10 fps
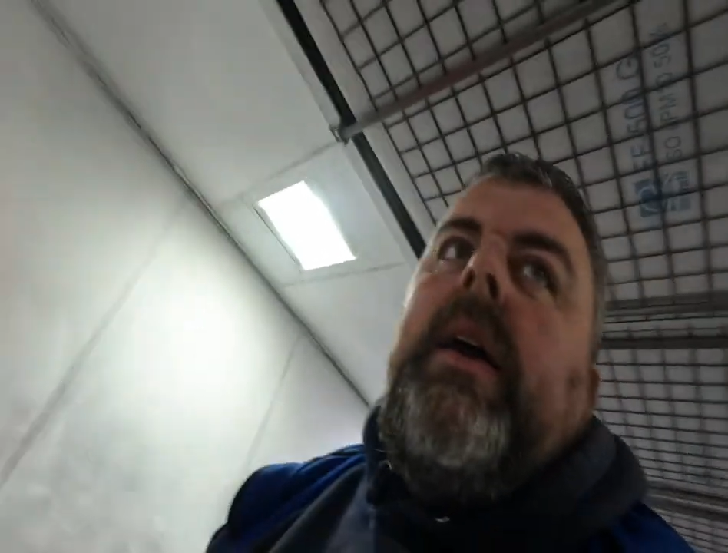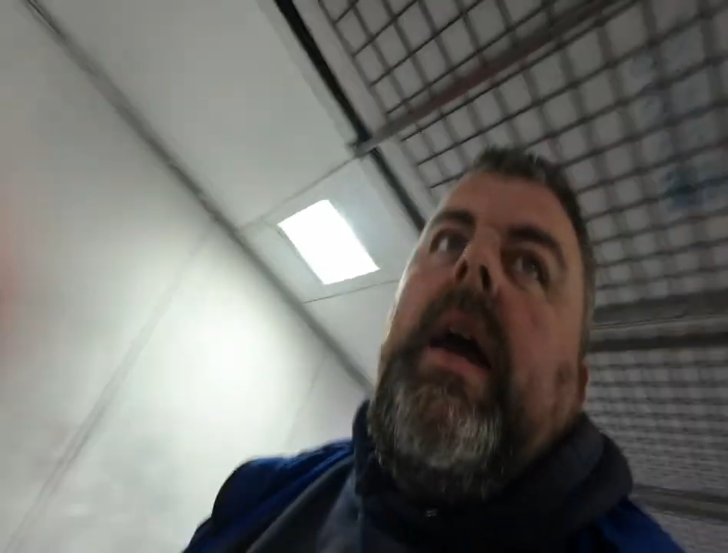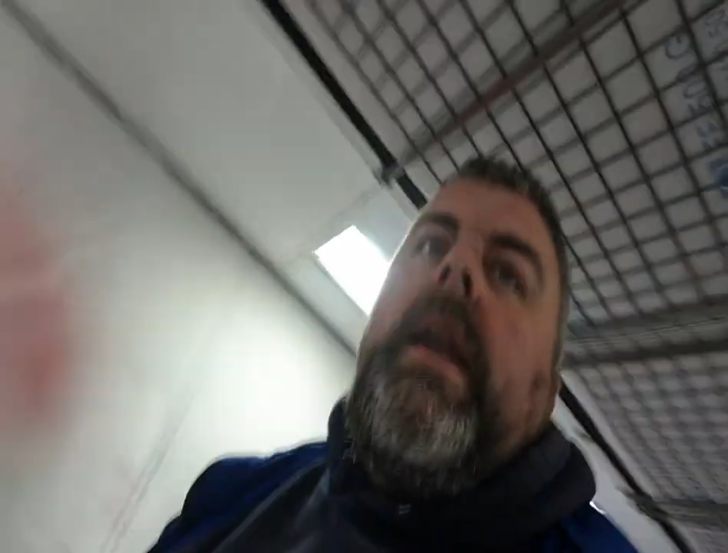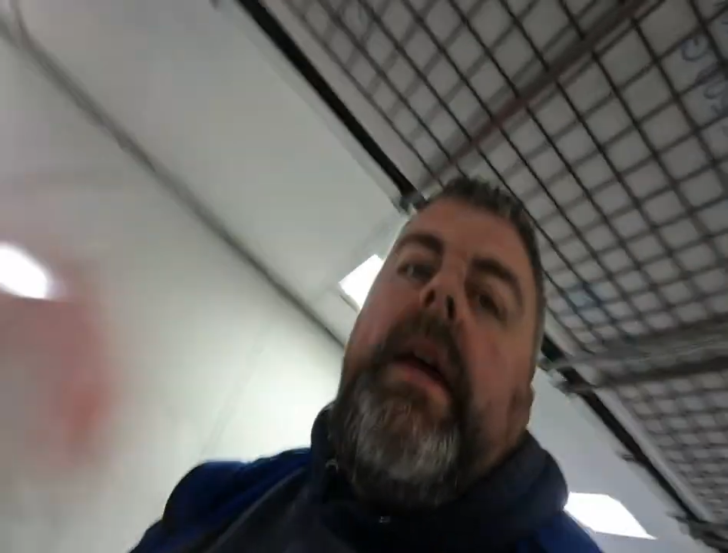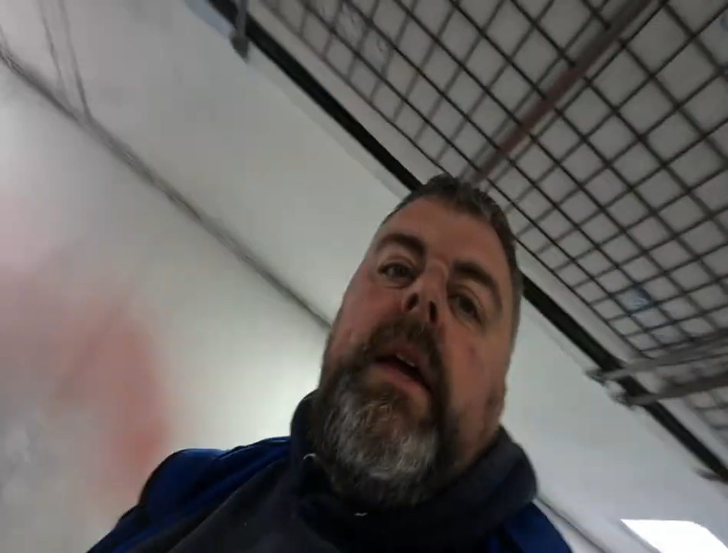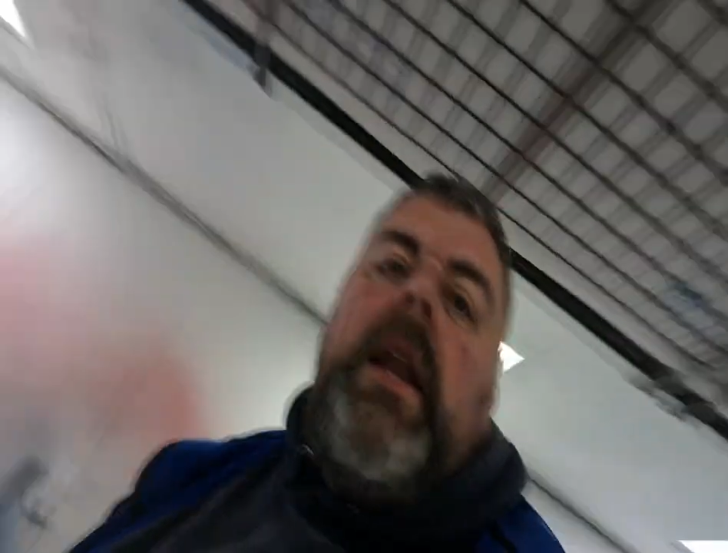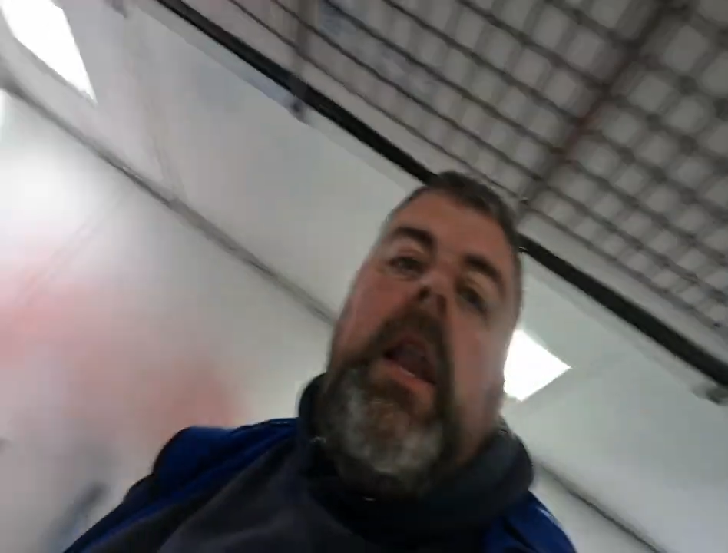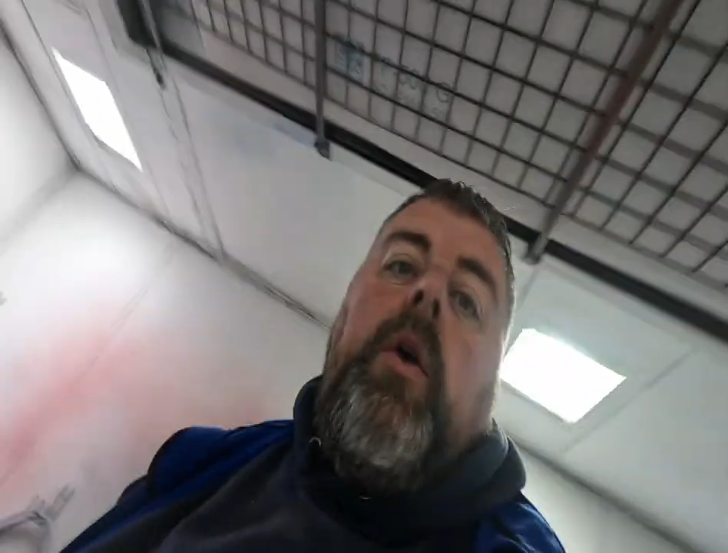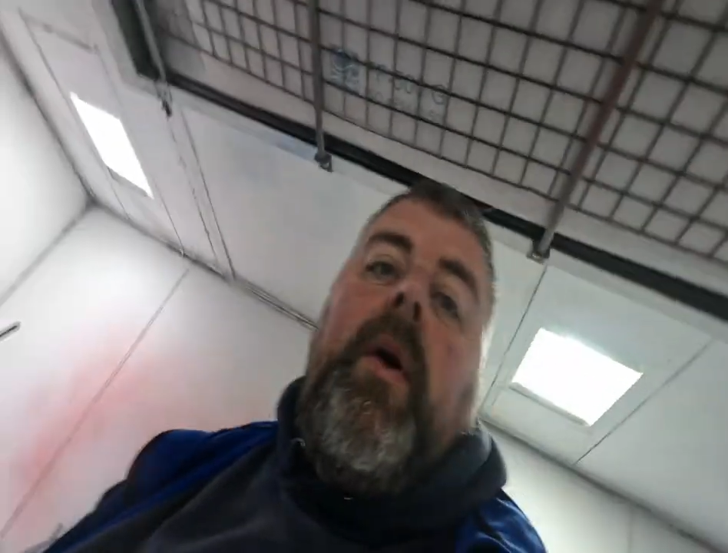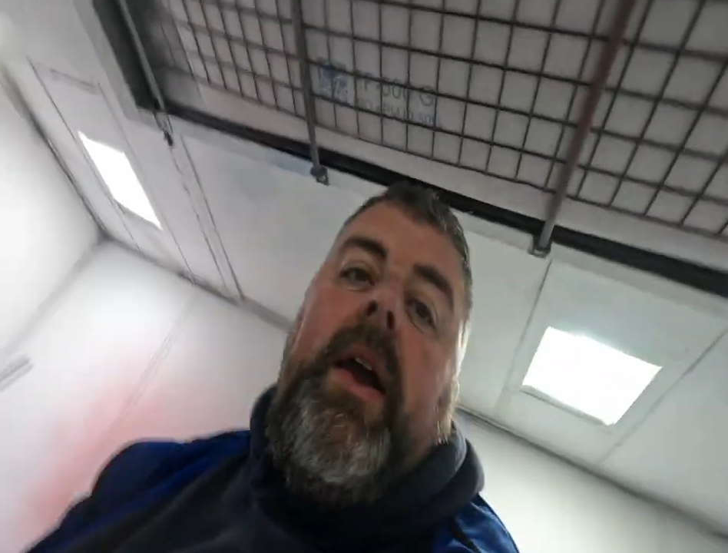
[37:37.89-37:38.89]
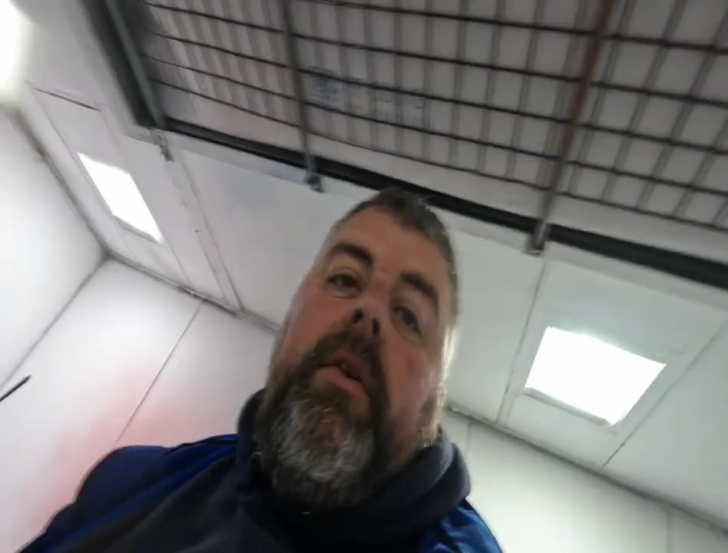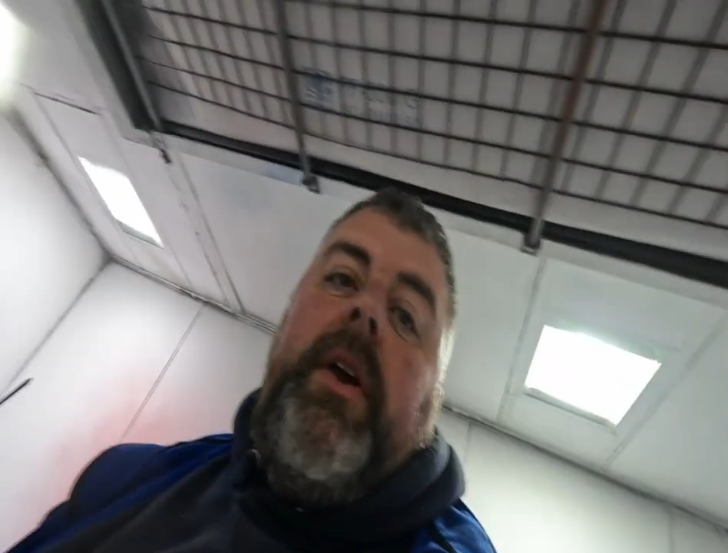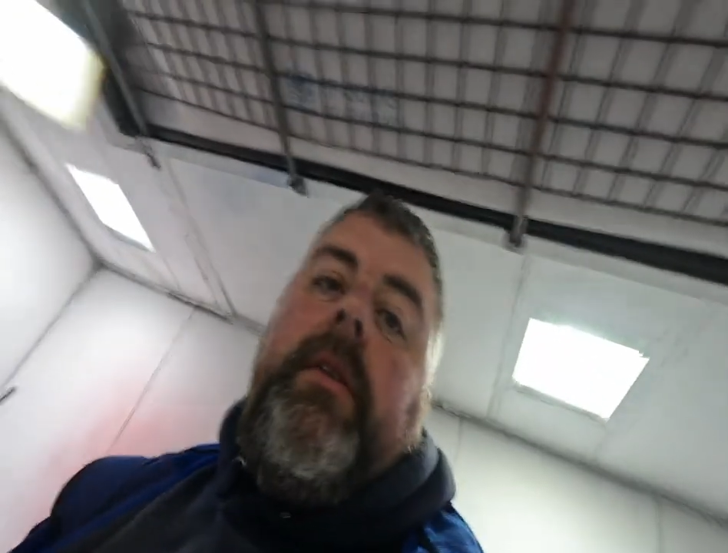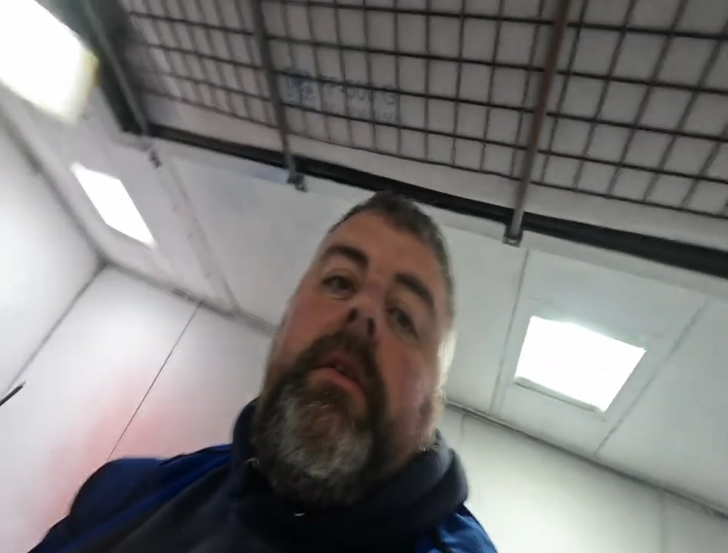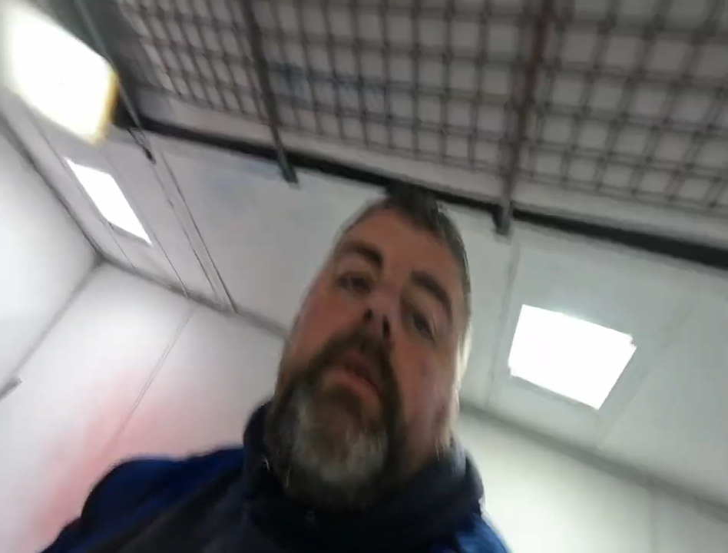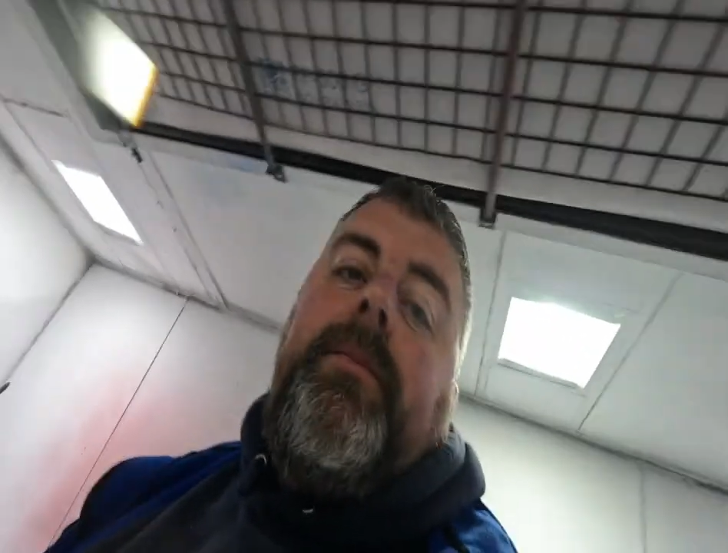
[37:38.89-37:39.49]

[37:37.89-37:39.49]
any low areas,